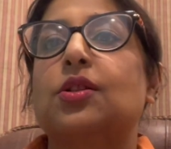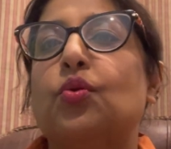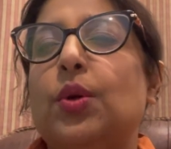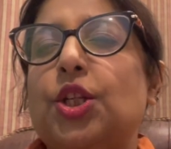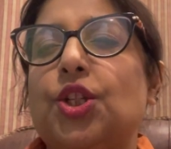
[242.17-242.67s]

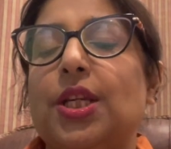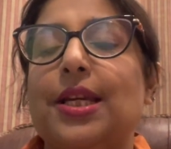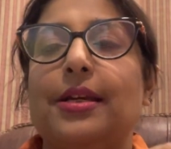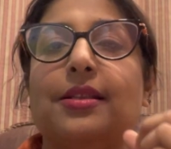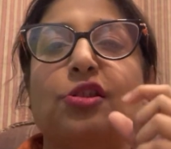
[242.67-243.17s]

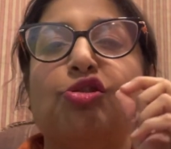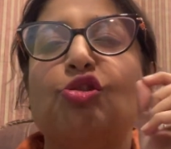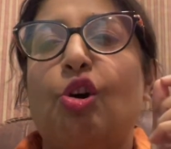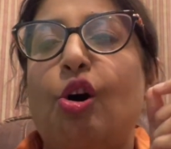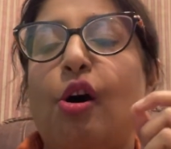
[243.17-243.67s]
squishy, it's
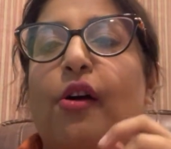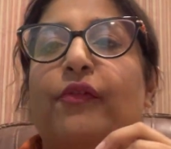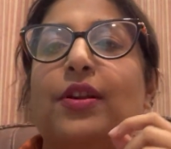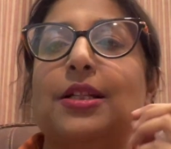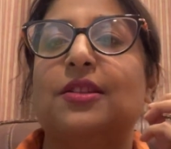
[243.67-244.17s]

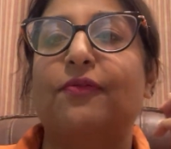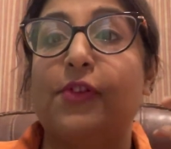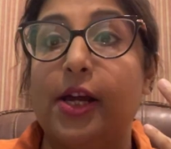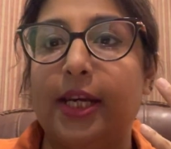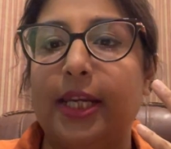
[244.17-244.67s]
soft, it's
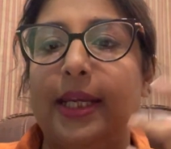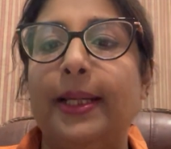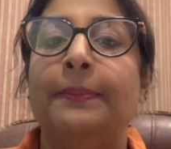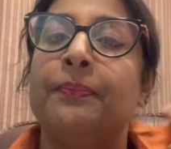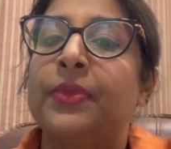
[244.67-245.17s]

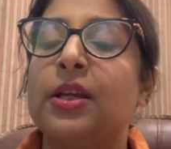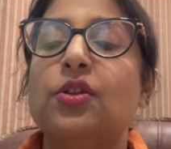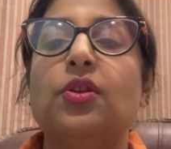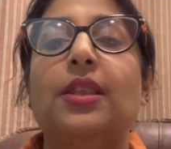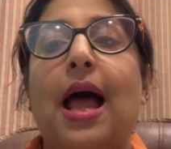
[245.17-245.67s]
furry.
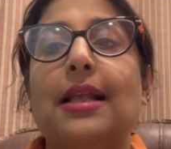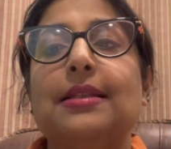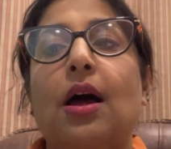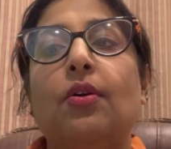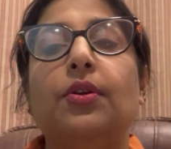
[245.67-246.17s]
So
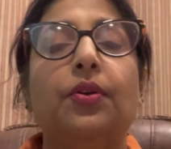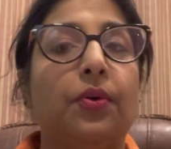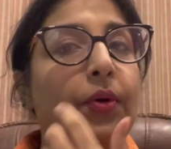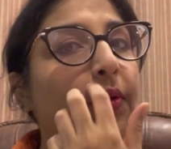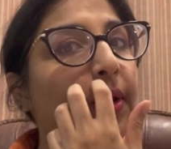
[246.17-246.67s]
that's how
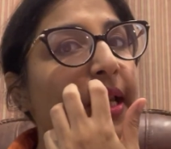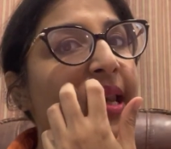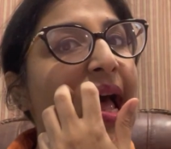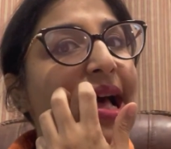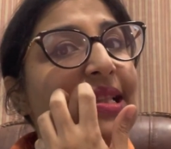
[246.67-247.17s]
you can
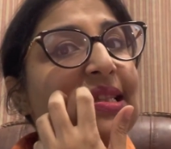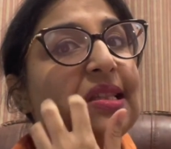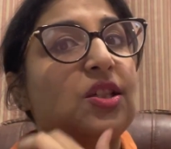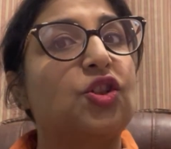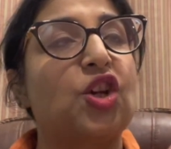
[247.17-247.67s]

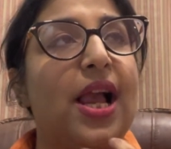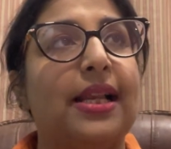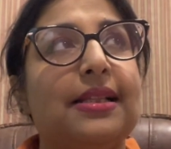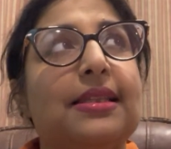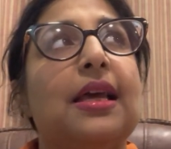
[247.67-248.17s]
enhance
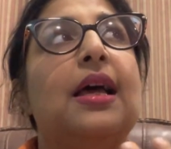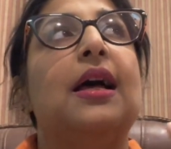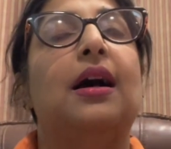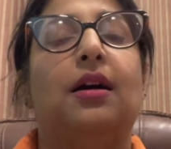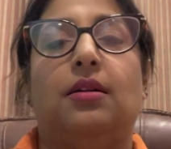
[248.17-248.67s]
child's
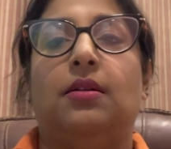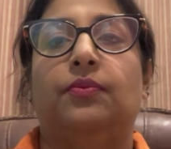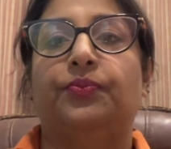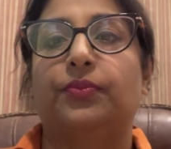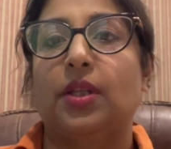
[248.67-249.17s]

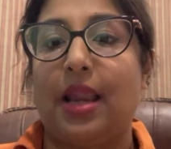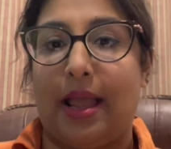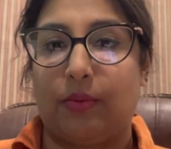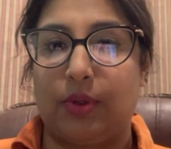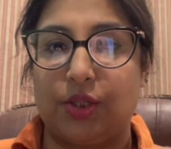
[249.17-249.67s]

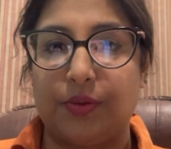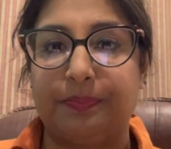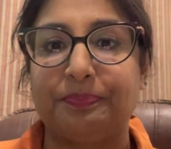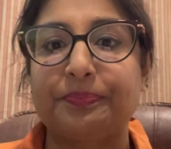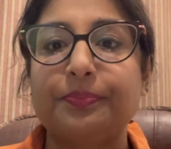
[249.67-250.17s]
language.
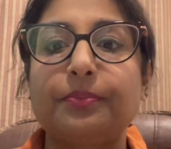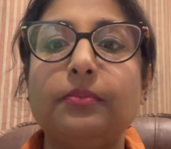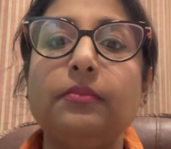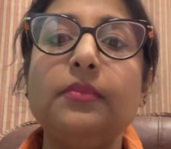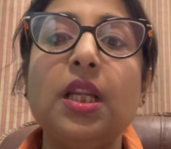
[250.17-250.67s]

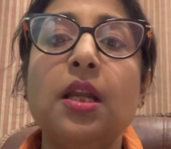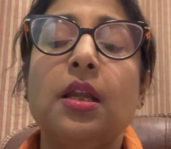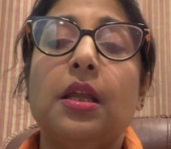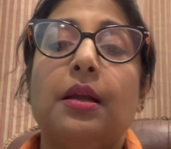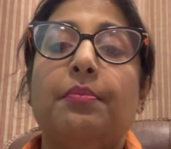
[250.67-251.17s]

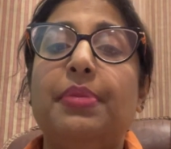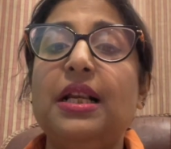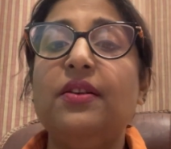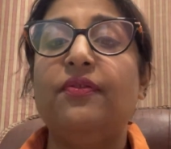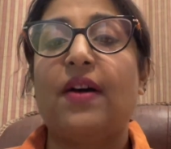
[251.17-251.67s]

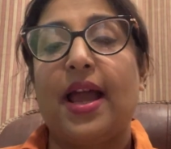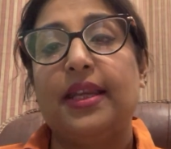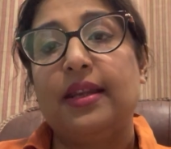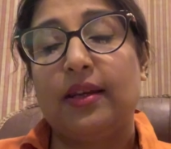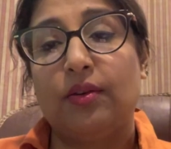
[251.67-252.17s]
Build
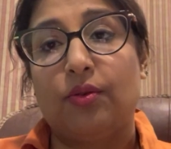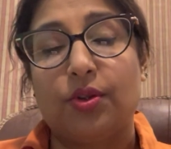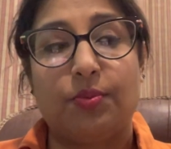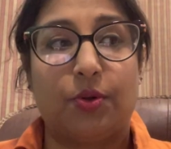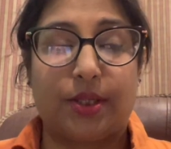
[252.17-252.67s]
fine and
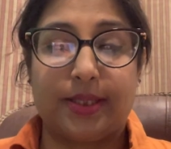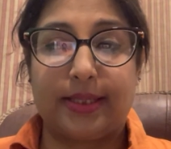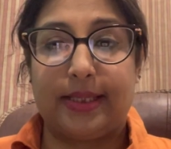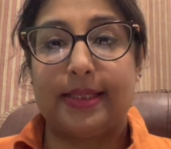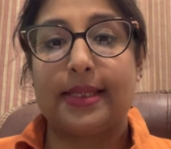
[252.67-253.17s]
gross motor
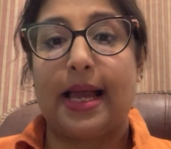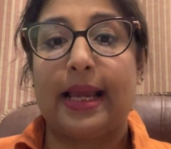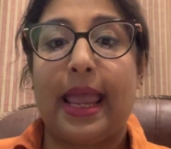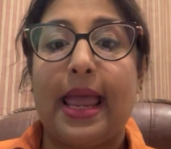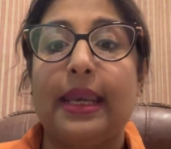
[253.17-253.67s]
skills.
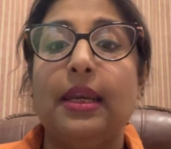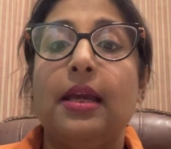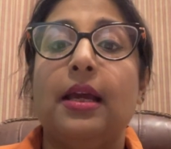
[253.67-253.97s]
Again,